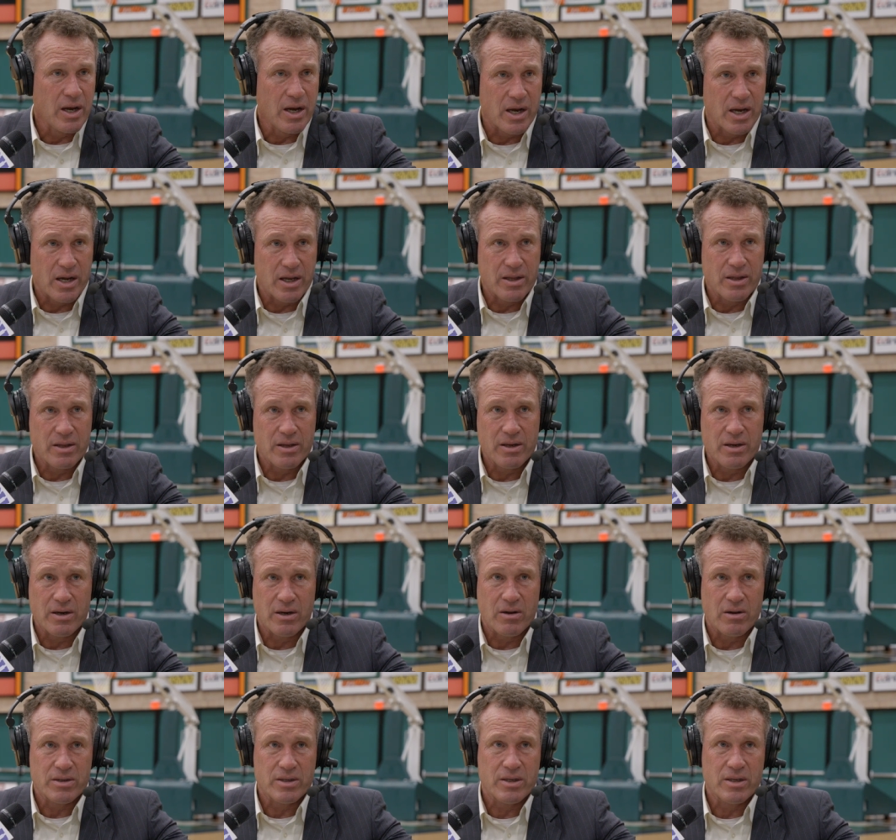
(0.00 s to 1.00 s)
uh, you
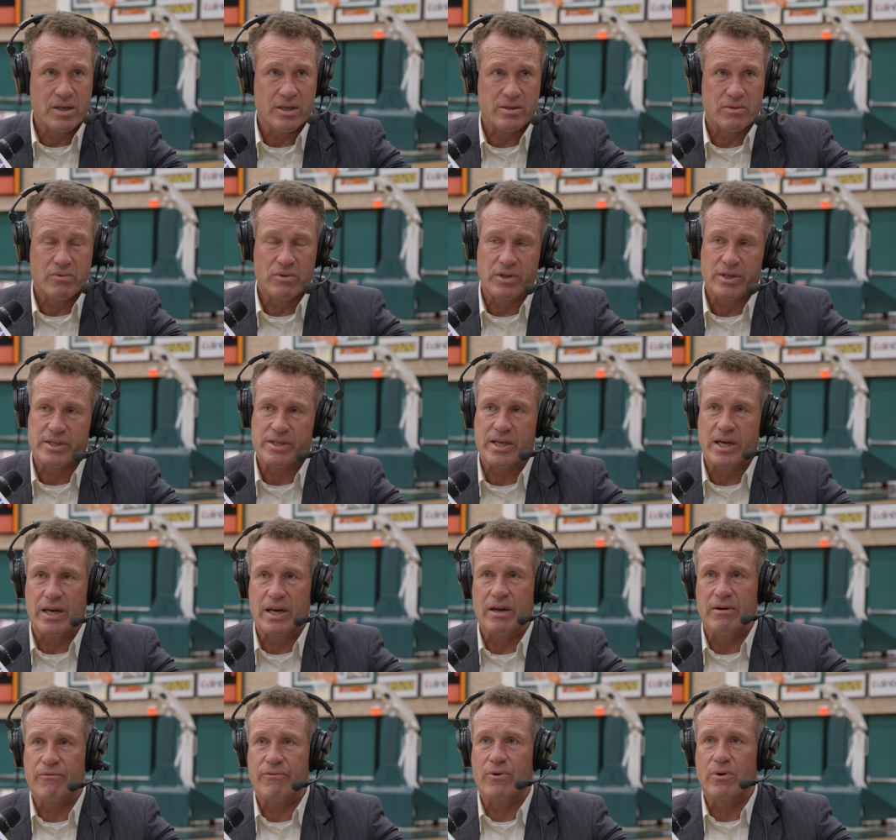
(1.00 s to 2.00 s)
know, it doesn't really
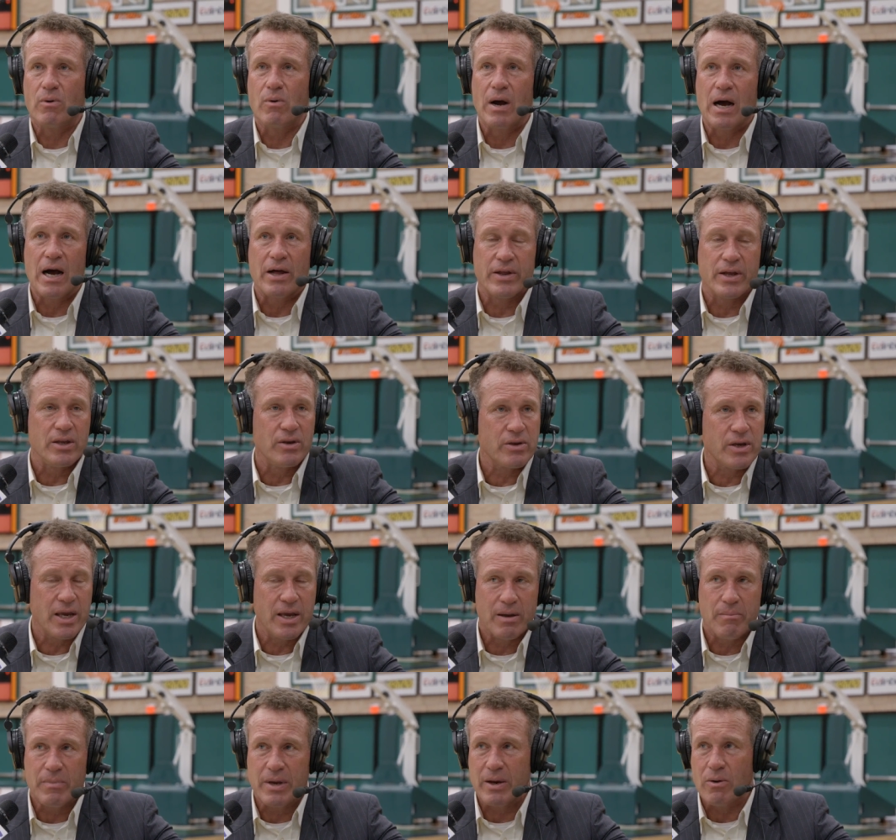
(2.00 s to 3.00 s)
set in for a while that you
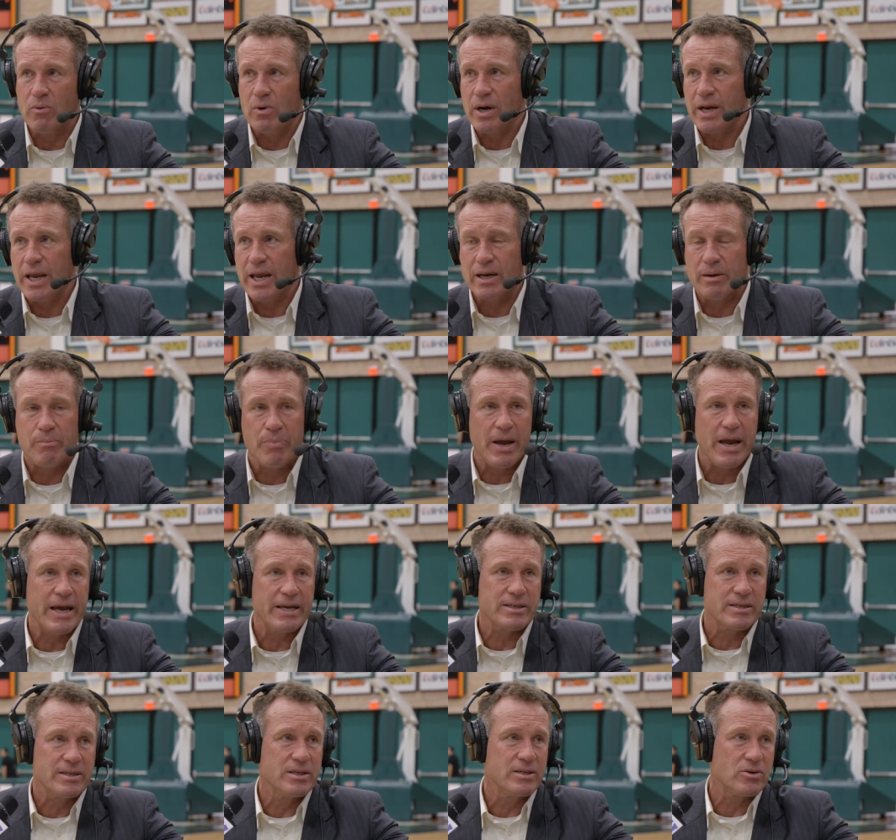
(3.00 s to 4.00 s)
can't make one handed
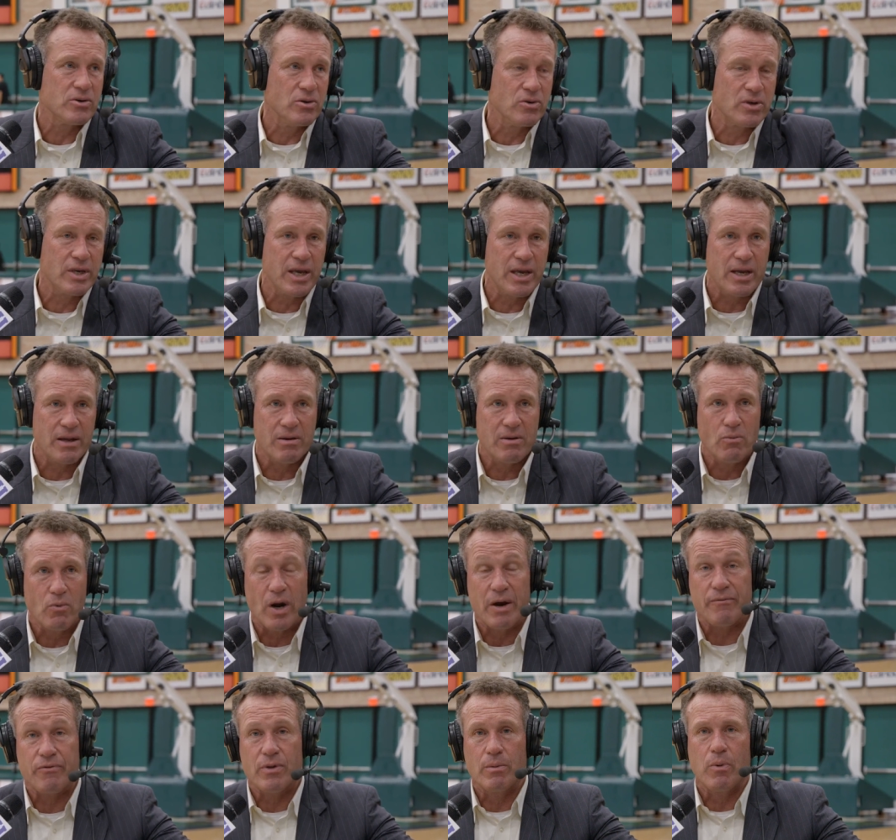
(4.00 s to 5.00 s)
passes or you can't
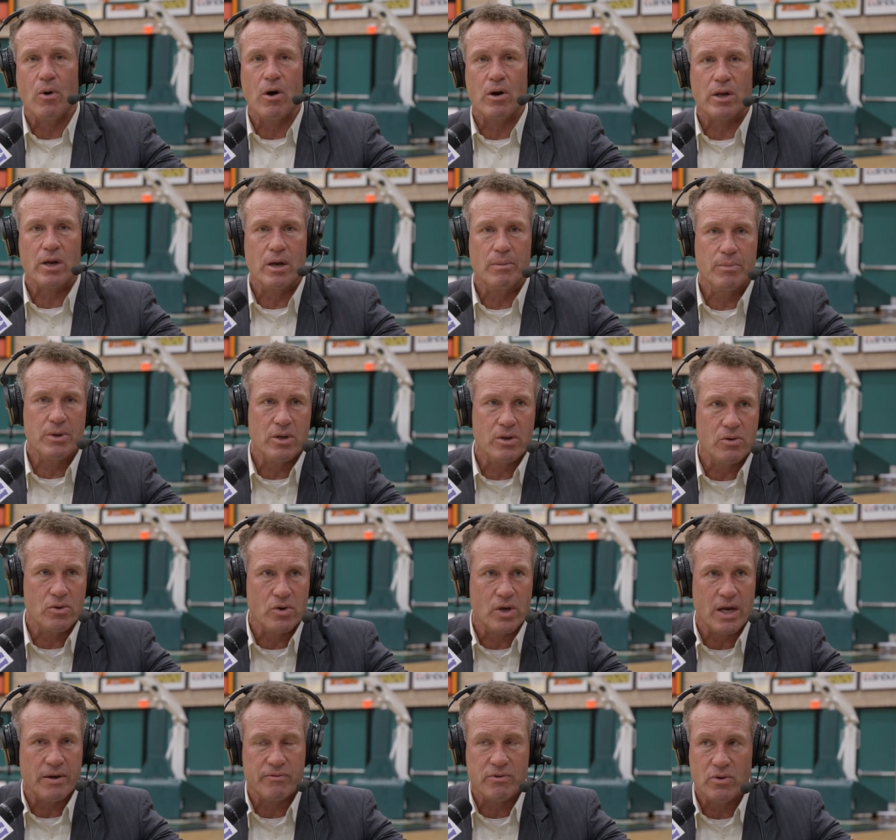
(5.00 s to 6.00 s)
wait for the ball to come to you.
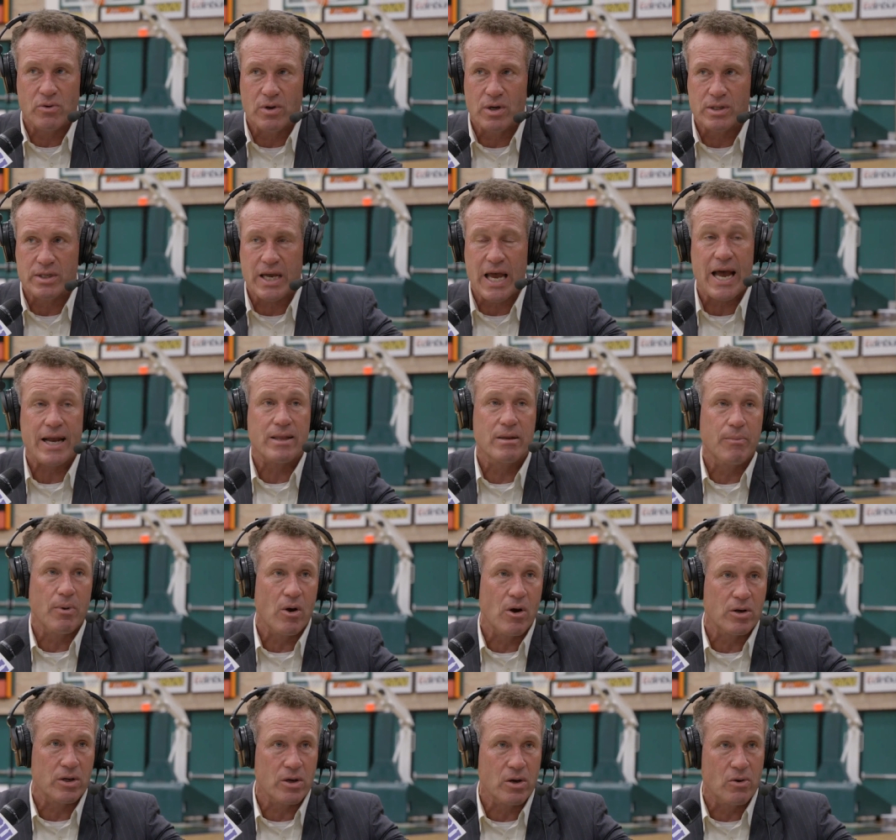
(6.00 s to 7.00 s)
You have to attack the
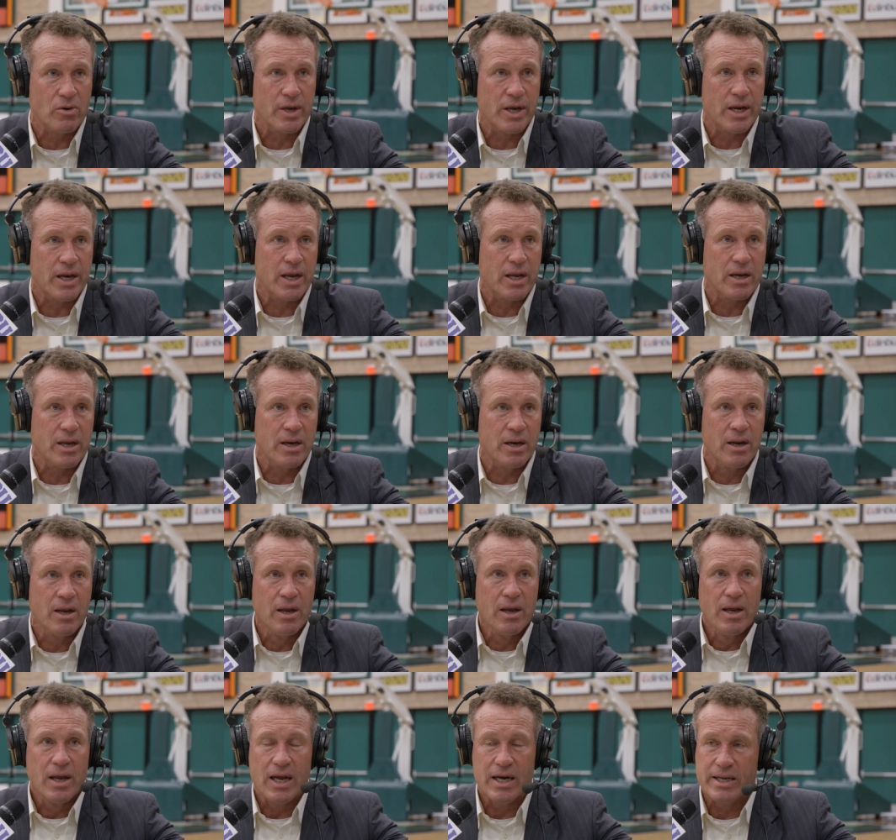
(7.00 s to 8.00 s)
ball to go get it. And
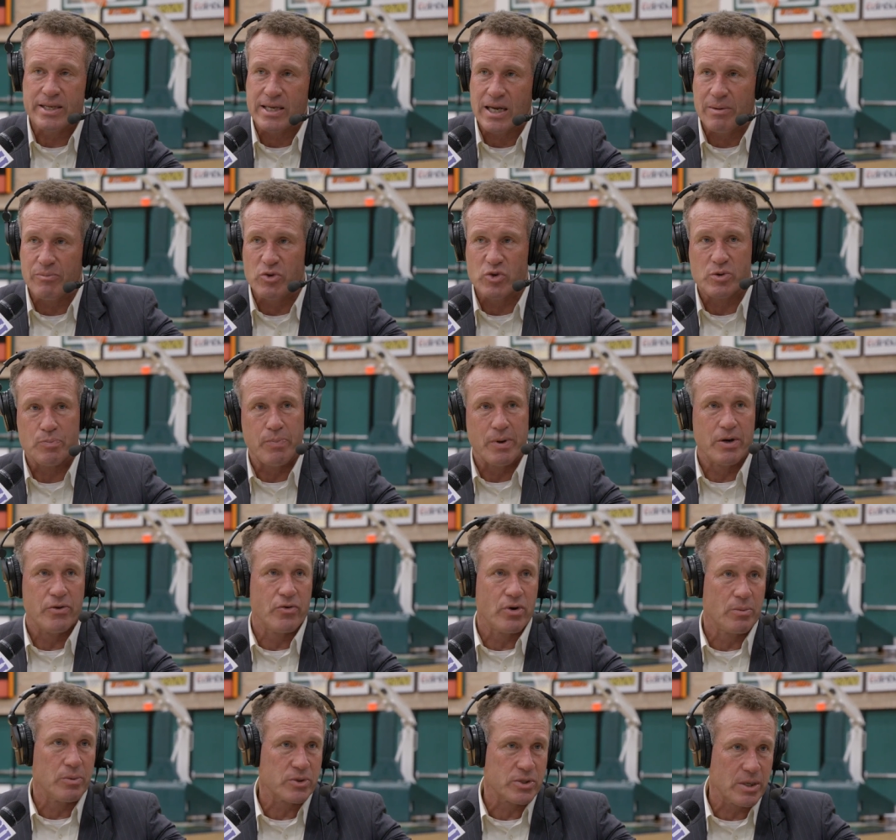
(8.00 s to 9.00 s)
anytime you spin
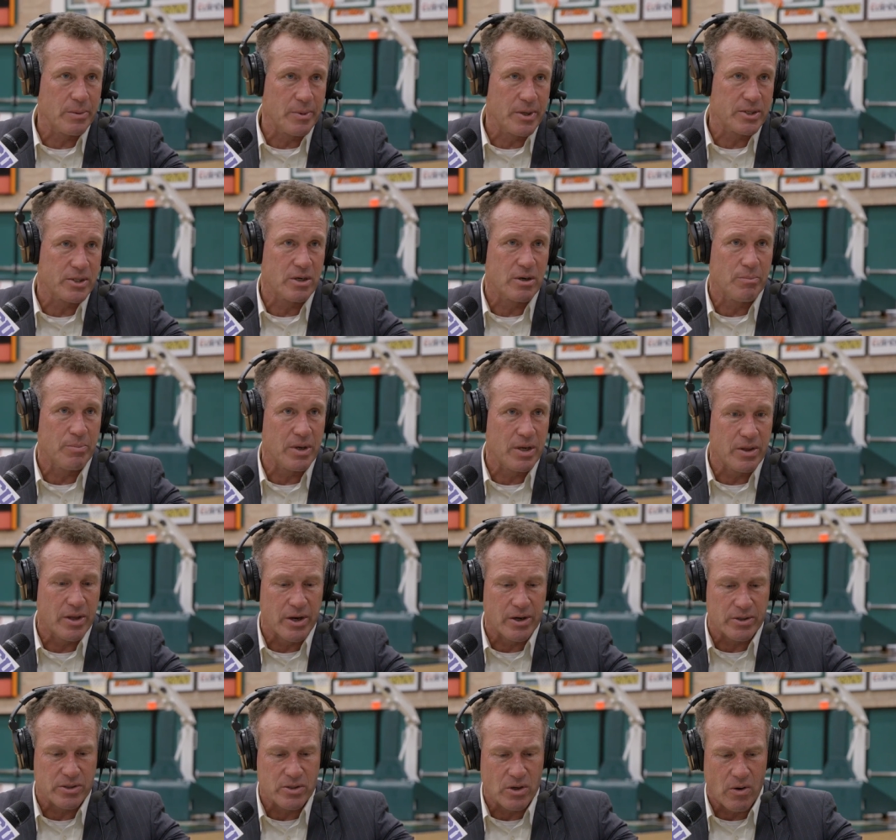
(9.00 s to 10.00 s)
dribble, somebody's going to be
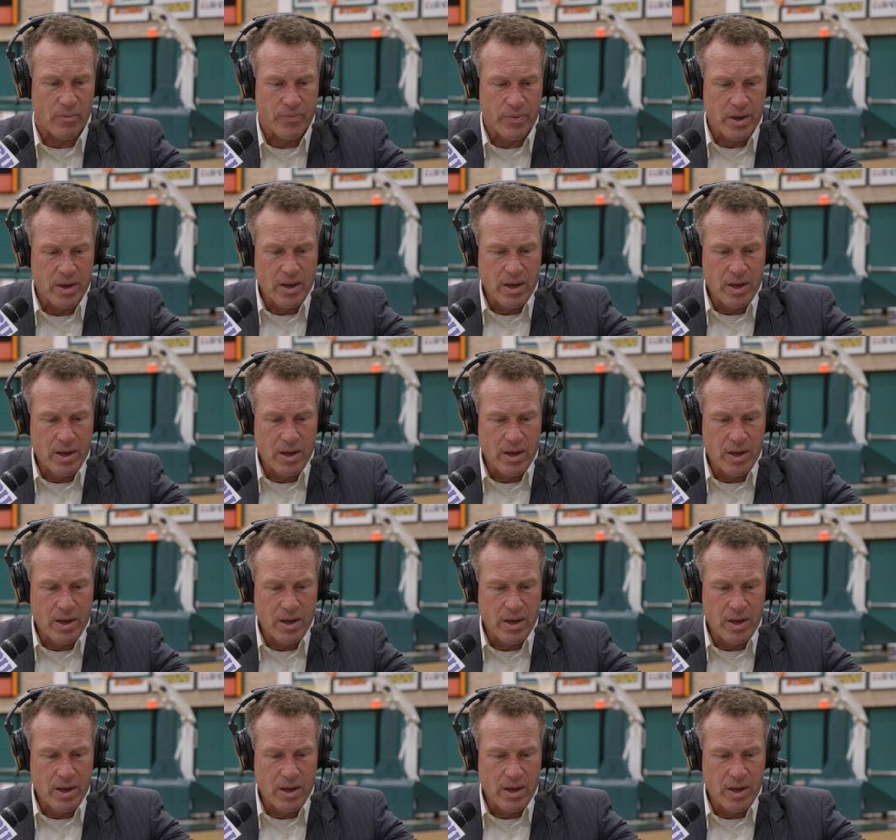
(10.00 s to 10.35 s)
there. So